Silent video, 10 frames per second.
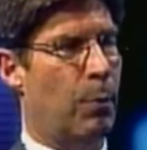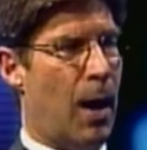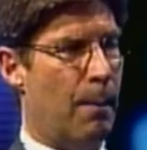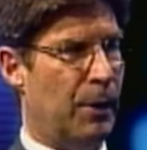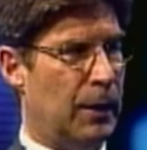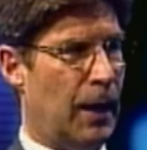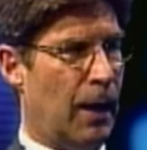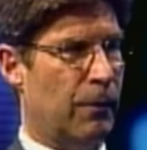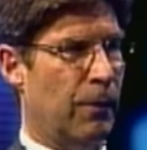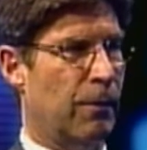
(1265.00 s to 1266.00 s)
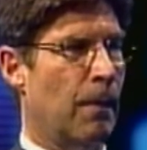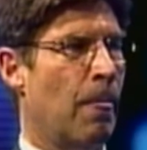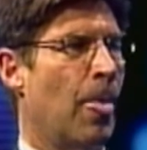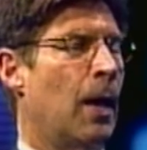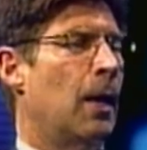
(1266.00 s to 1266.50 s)
property taxes.
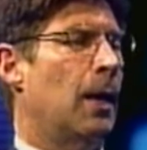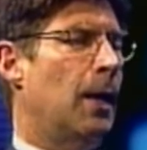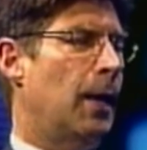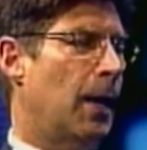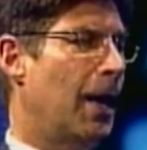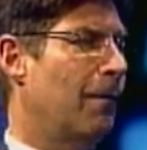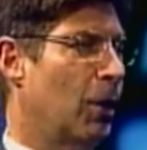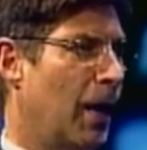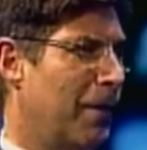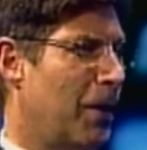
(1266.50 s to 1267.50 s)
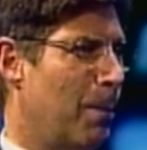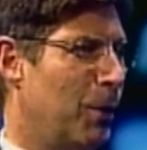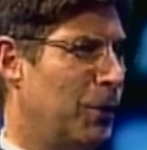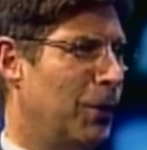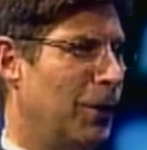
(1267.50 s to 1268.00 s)
And I have a lot of
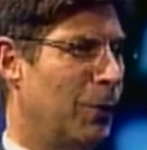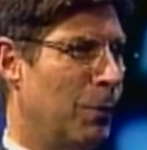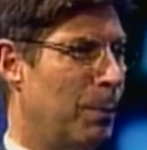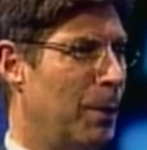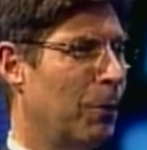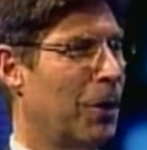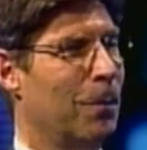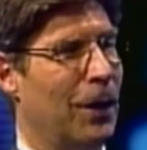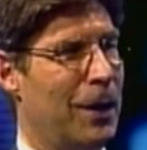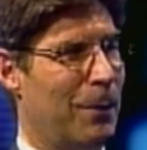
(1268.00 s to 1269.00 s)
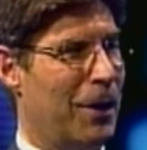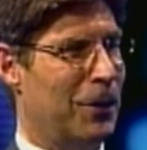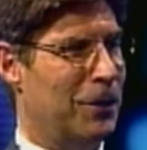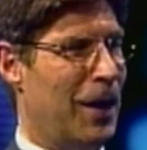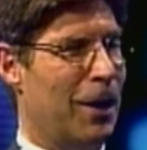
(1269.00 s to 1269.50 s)
opportunity. When people complain about
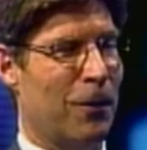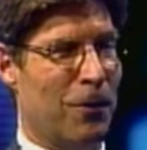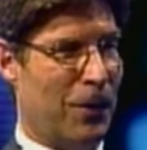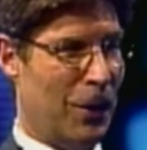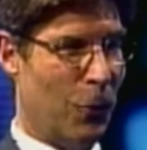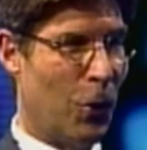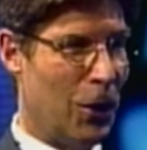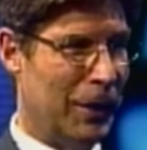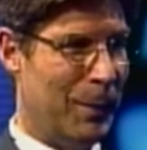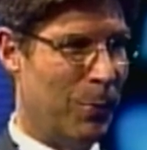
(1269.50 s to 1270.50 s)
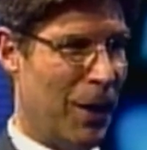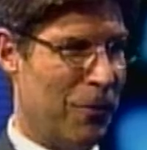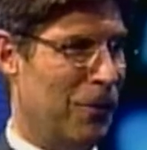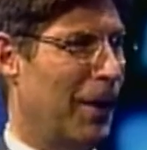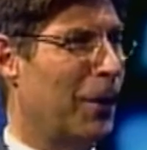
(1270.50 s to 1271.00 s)
their taxes, they don't call Lee
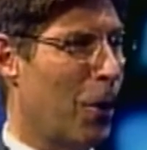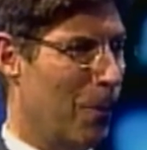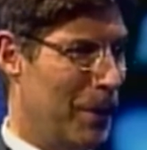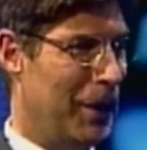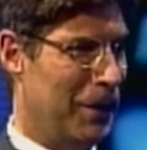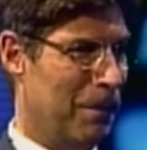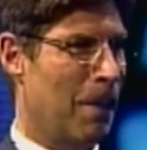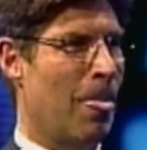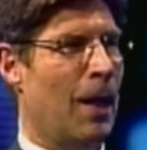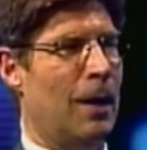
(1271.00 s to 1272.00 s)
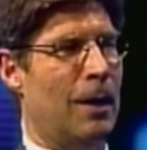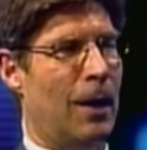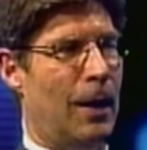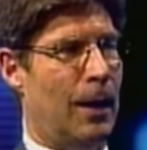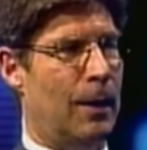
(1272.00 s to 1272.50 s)
Presser, they call me.
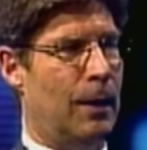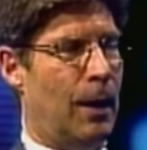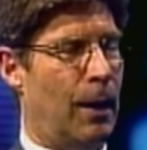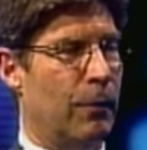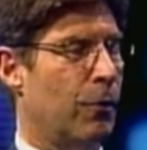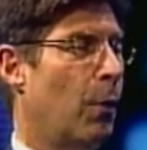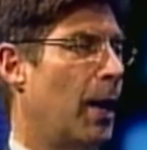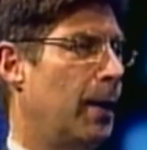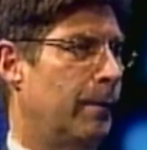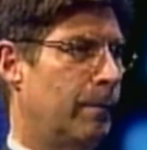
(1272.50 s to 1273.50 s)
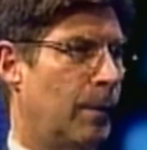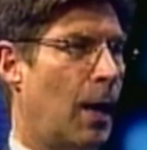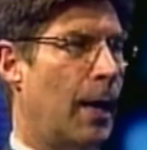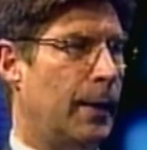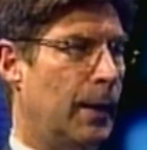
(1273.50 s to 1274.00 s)
Mm-hmm. And so
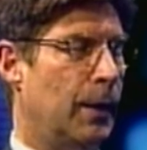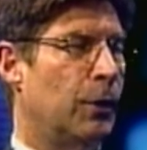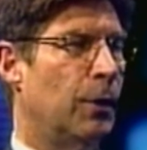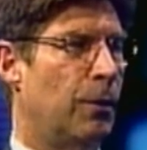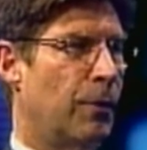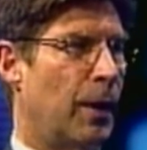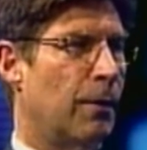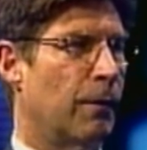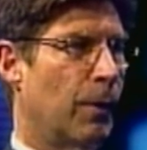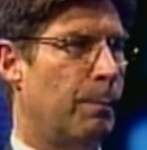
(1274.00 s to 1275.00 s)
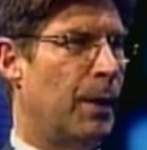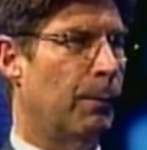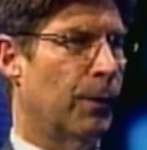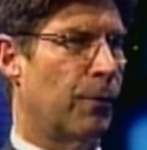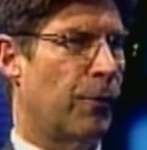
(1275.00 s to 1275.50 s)
I get a good sense of what
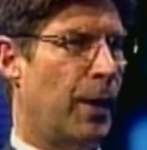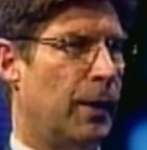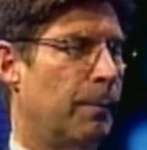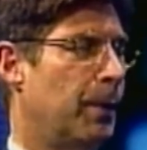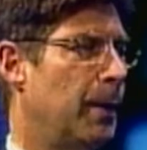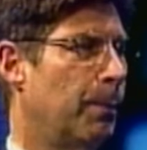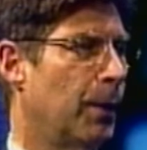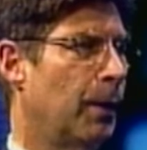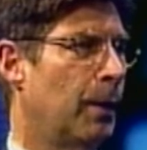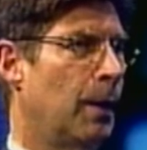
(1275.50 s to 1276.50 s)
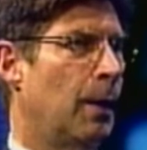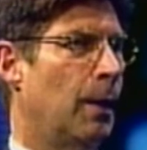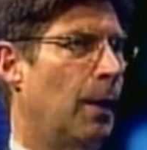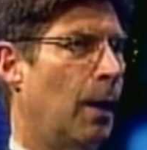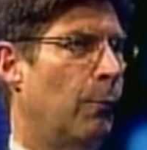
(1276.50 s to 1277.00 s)
people are saying. And people,
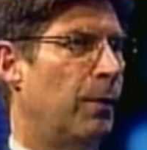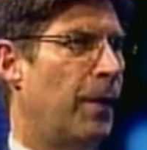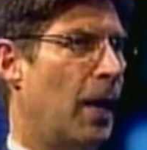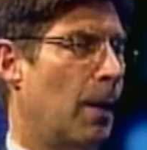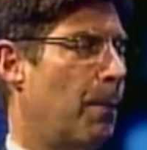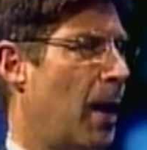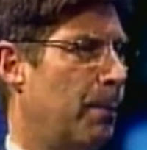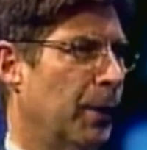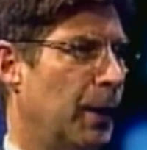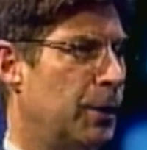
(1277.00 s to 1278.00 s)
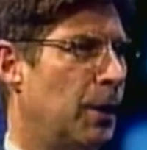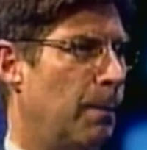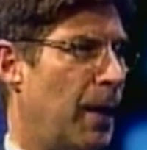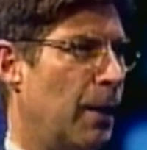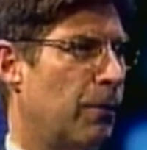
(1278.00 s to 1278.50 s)
we've had our population
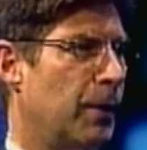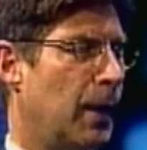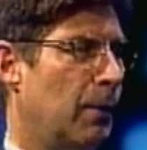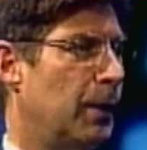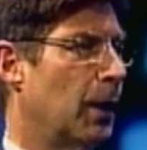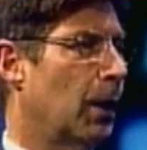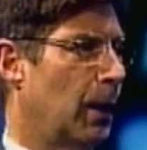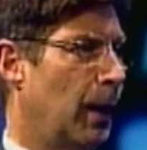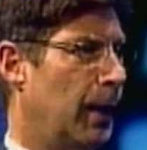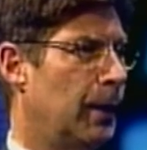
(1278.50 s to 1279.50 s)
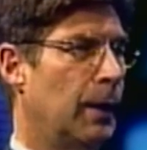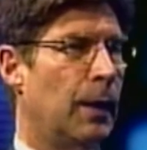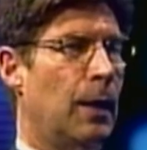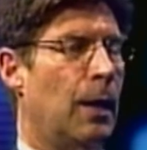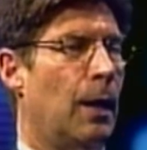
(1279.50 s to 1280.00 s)
in Madison County decline
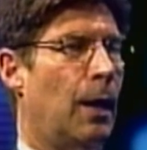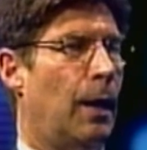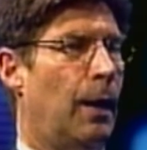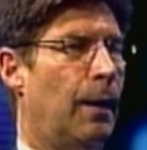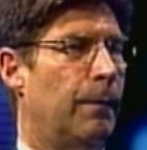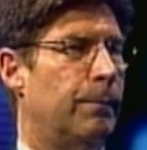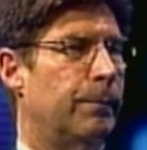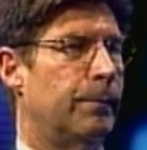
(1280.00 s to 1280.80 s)
from